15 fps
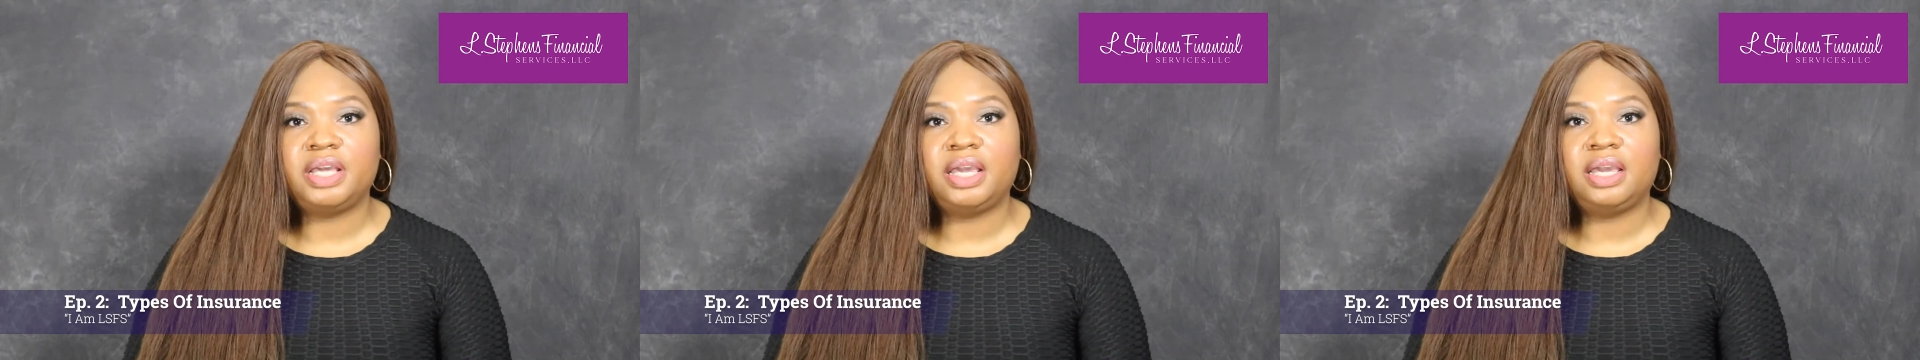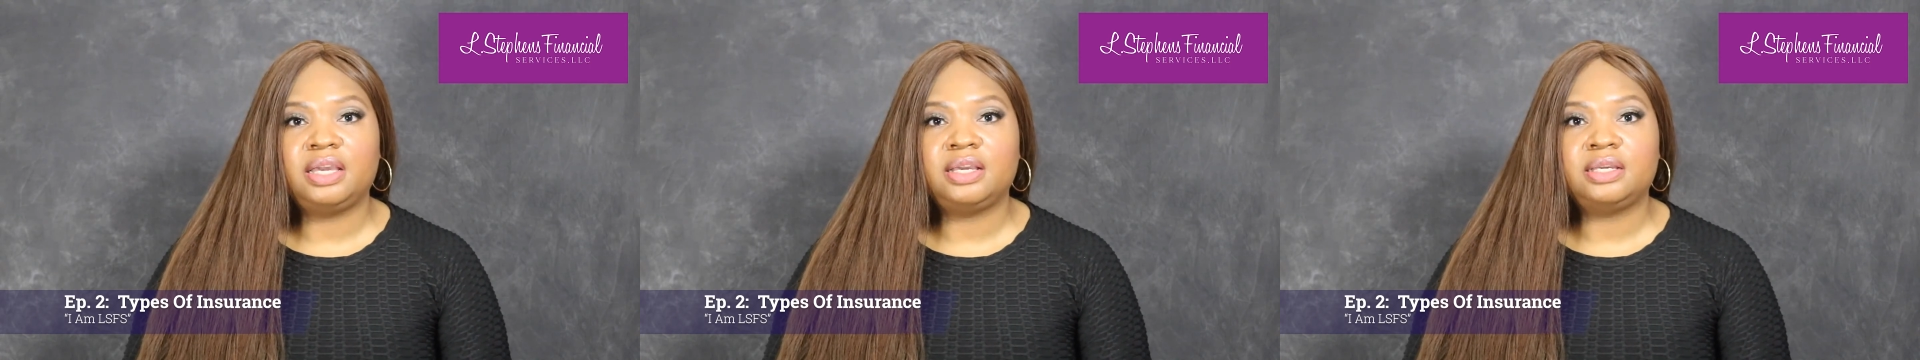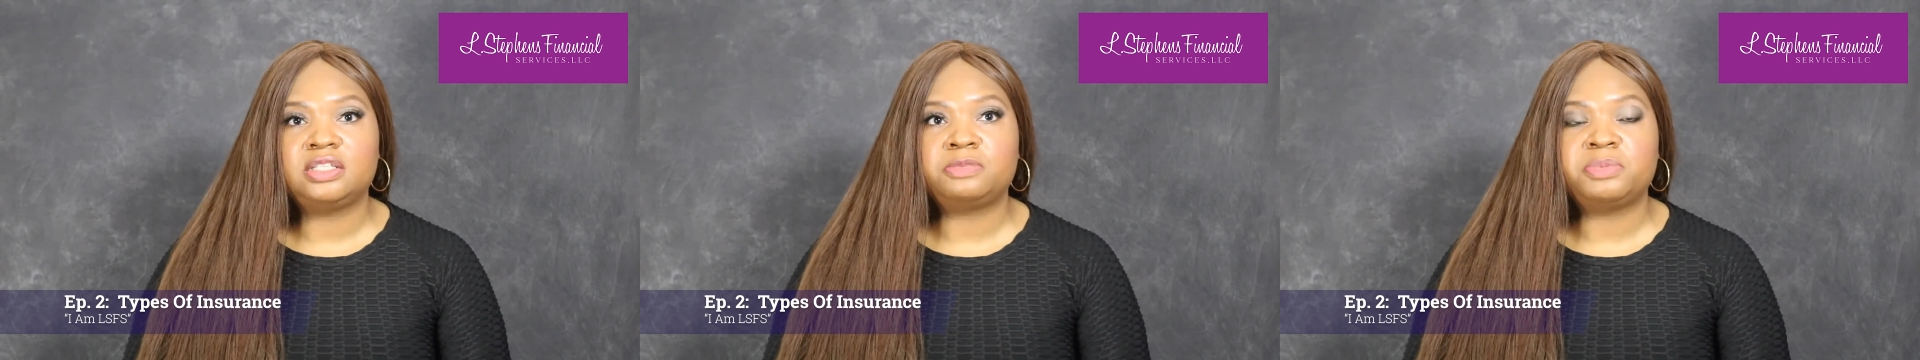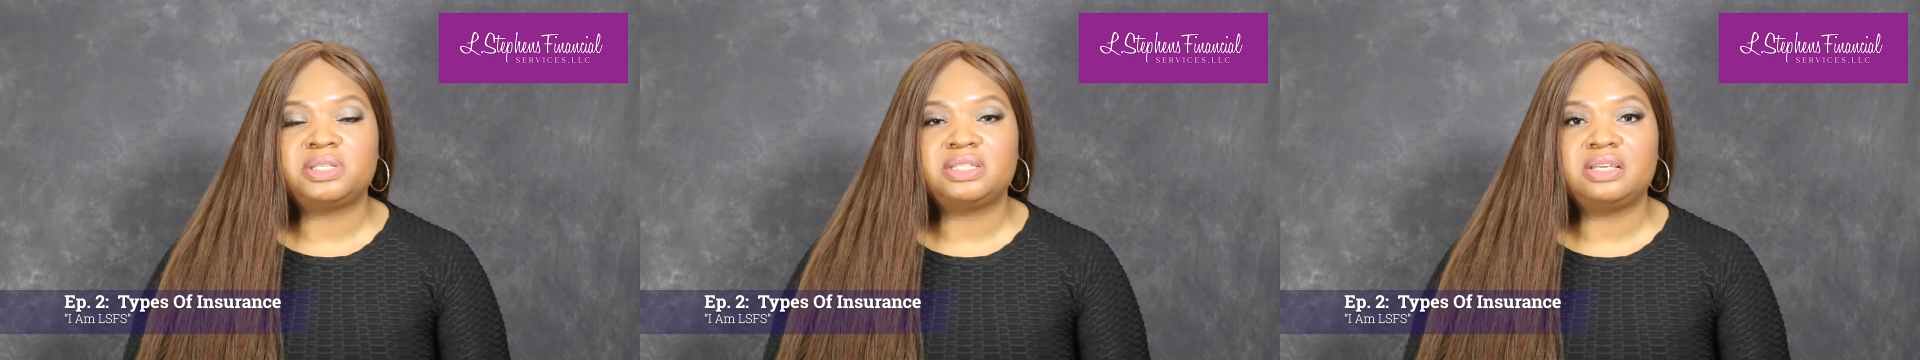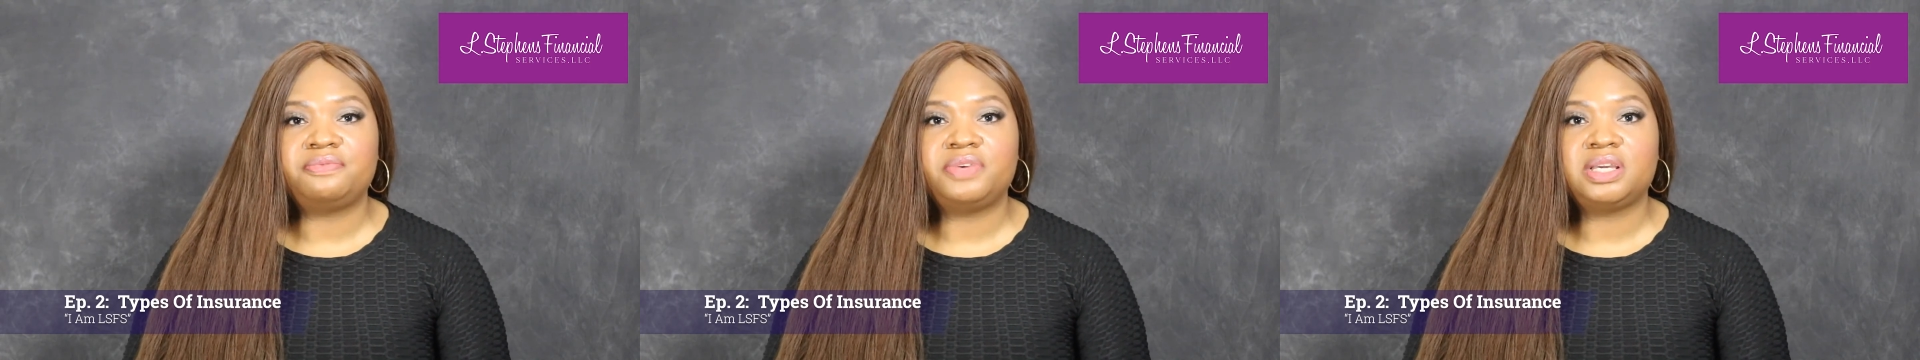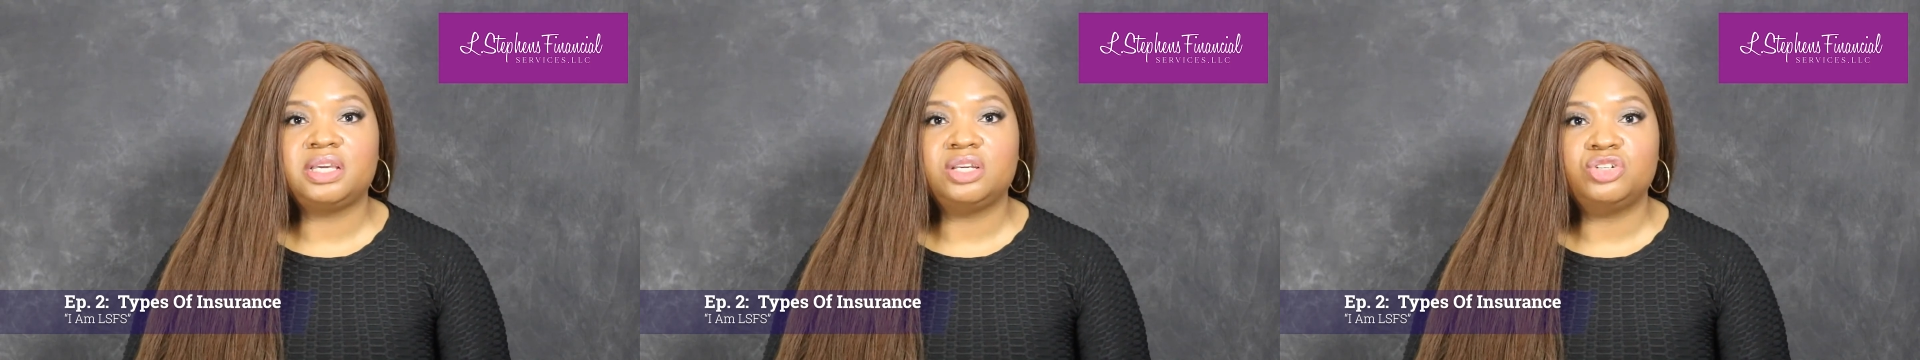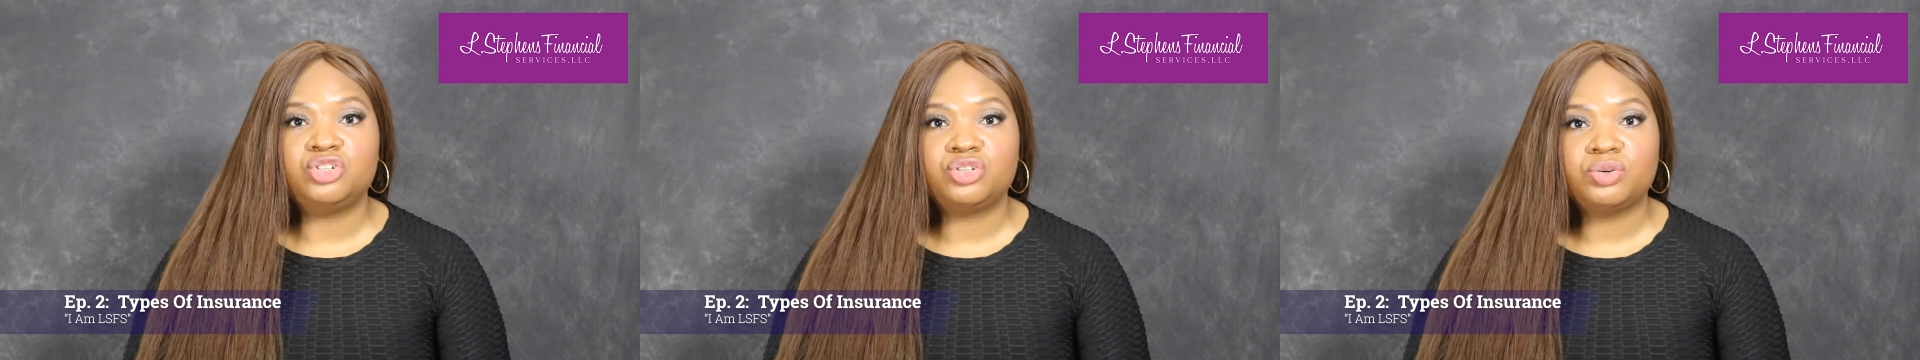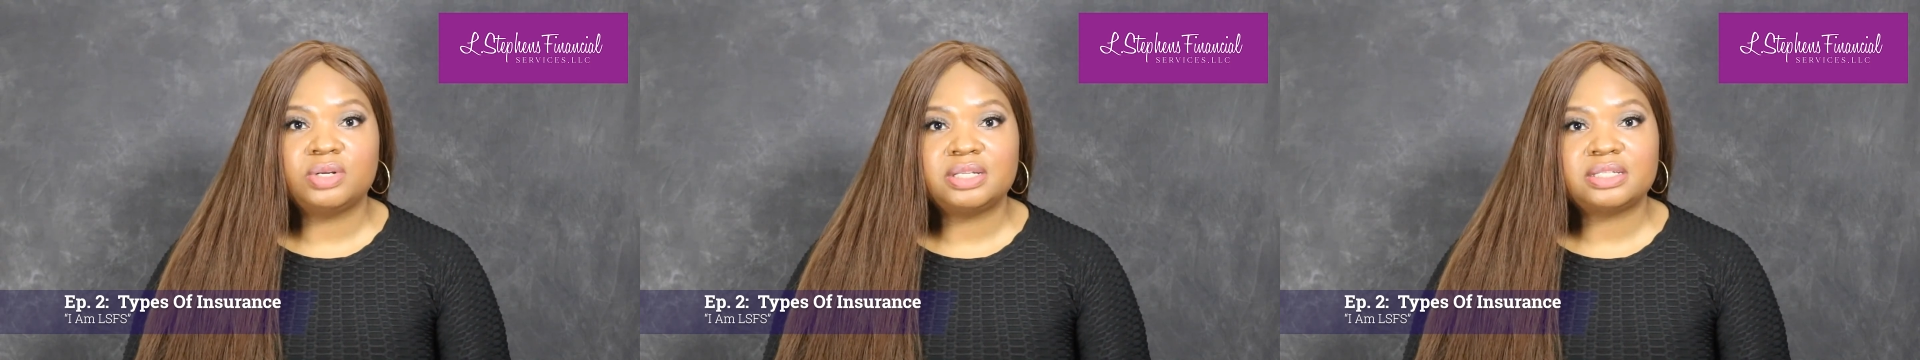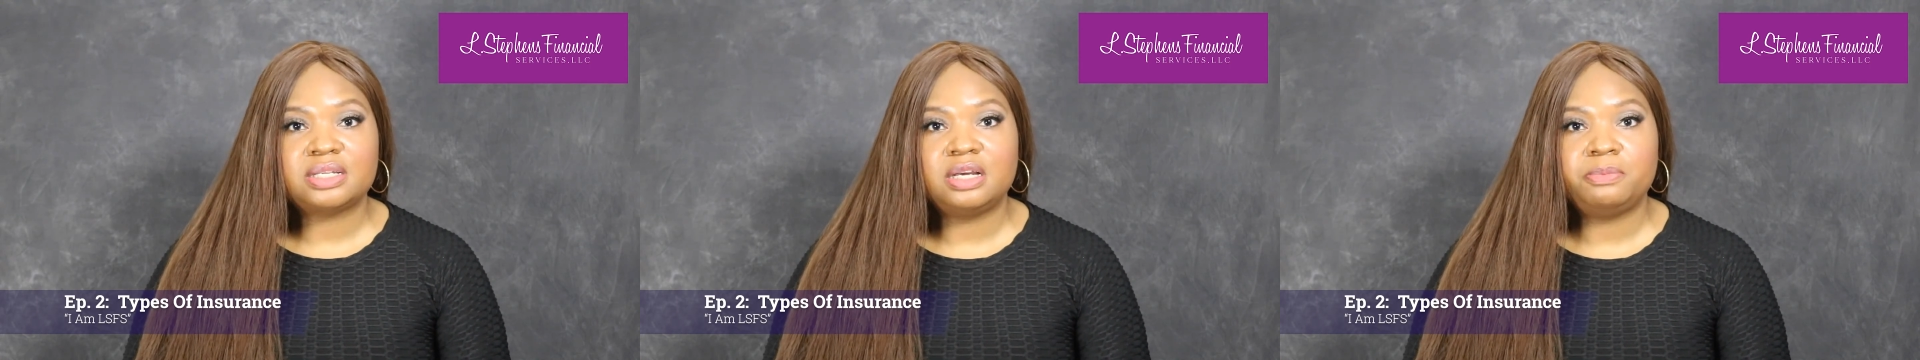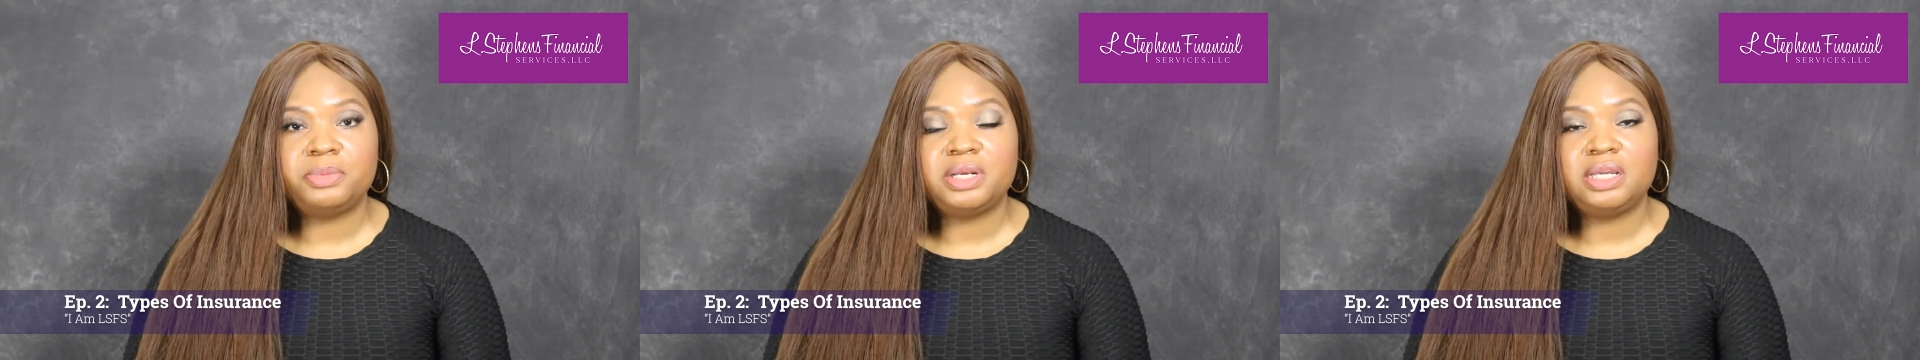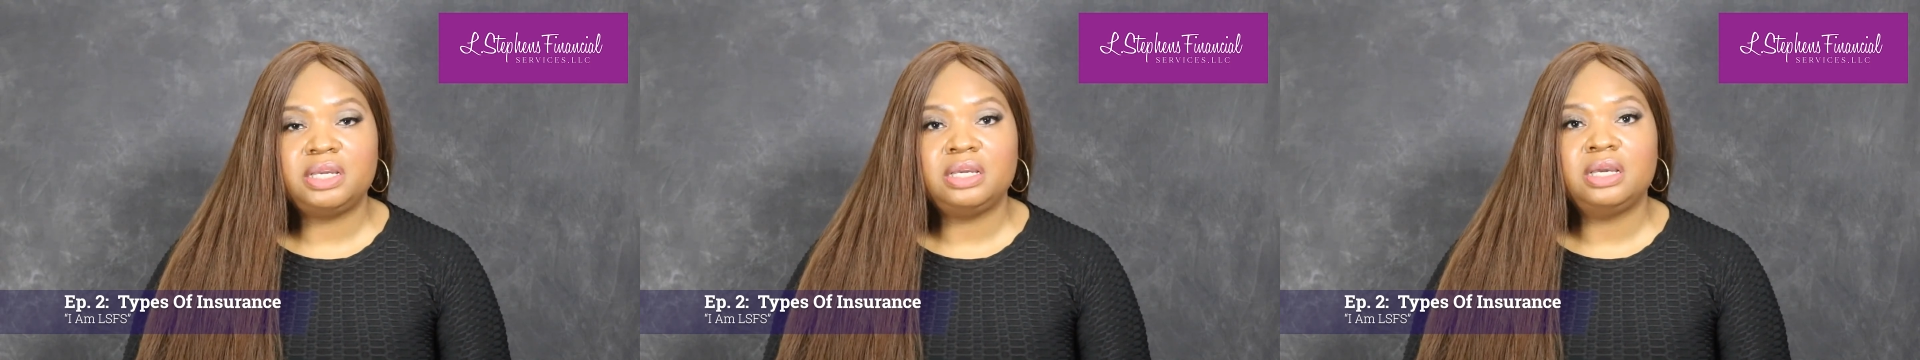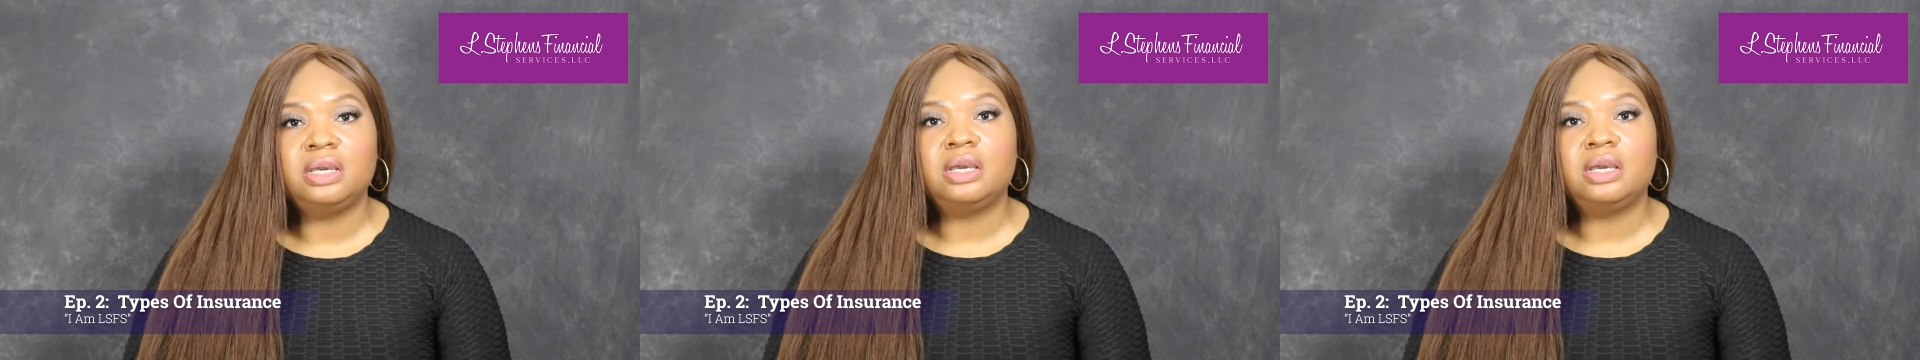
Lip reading: a specific insurance company,